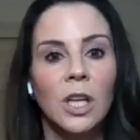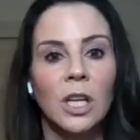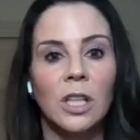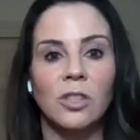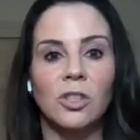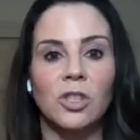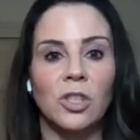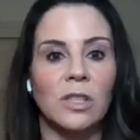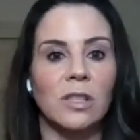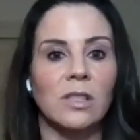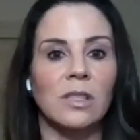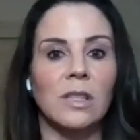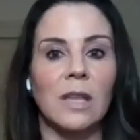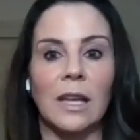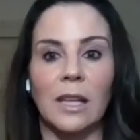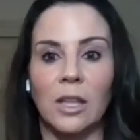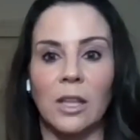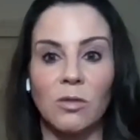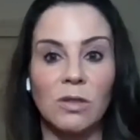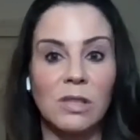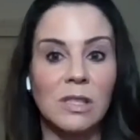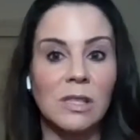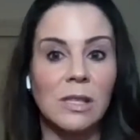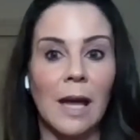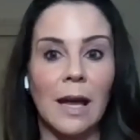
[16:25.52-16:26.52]
just like
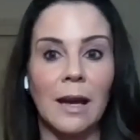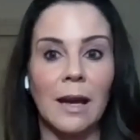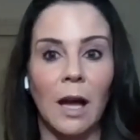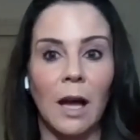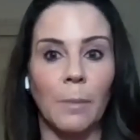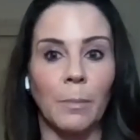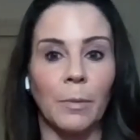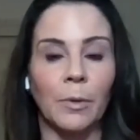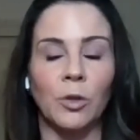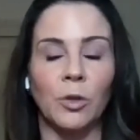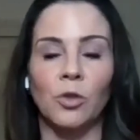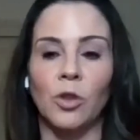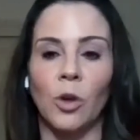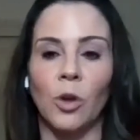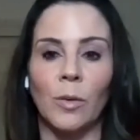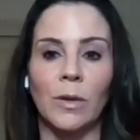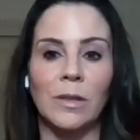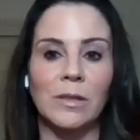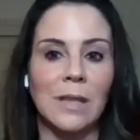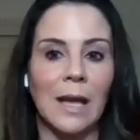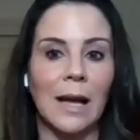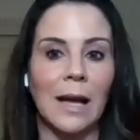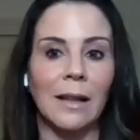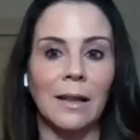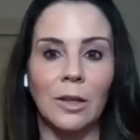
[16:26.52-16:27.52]
you set up and you know
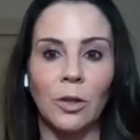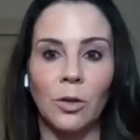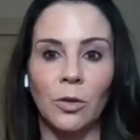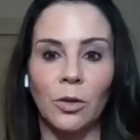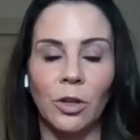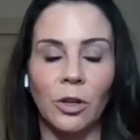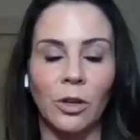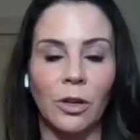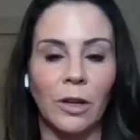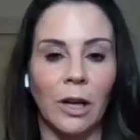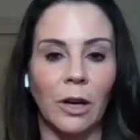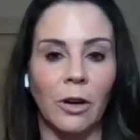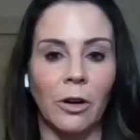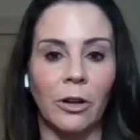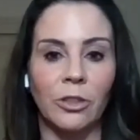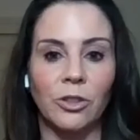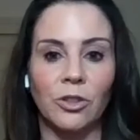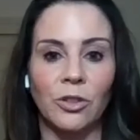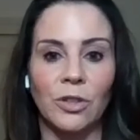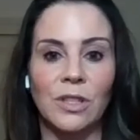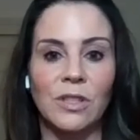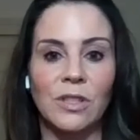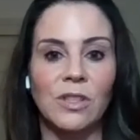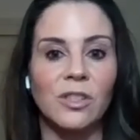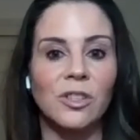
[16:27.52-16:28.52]
exactly who your
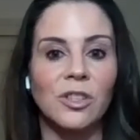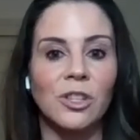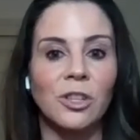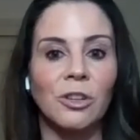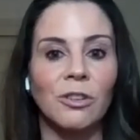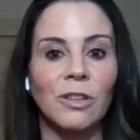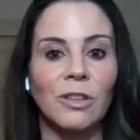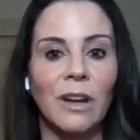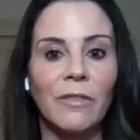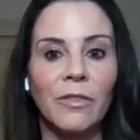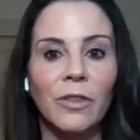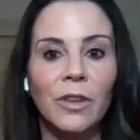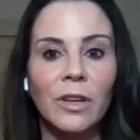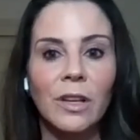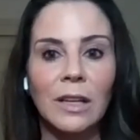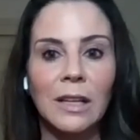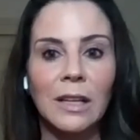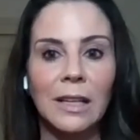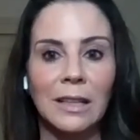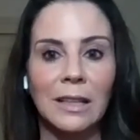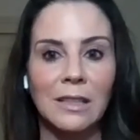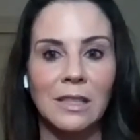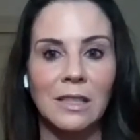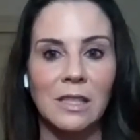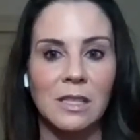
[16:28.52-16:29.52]
character is, so you're never going to
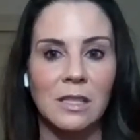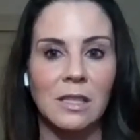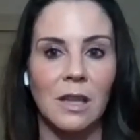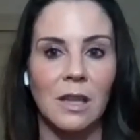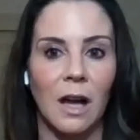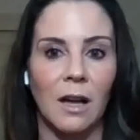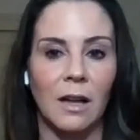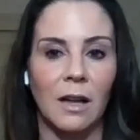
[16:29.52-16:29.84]
get stuck.